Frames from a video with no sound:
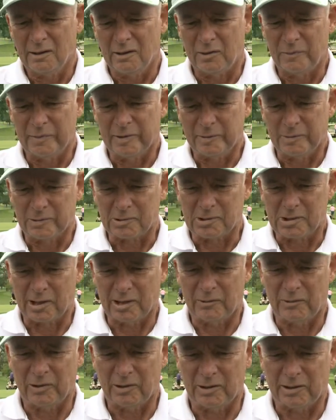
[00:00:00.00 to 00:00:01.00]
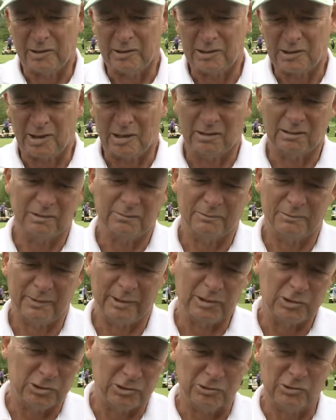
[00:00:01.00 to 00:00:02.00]
you know, people say, well, he's got
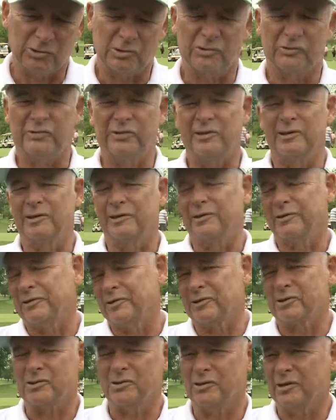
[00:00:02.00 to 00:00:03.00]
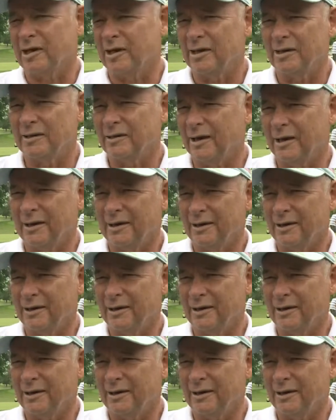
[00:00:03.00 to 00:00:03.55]
big shoes to fill or this or that.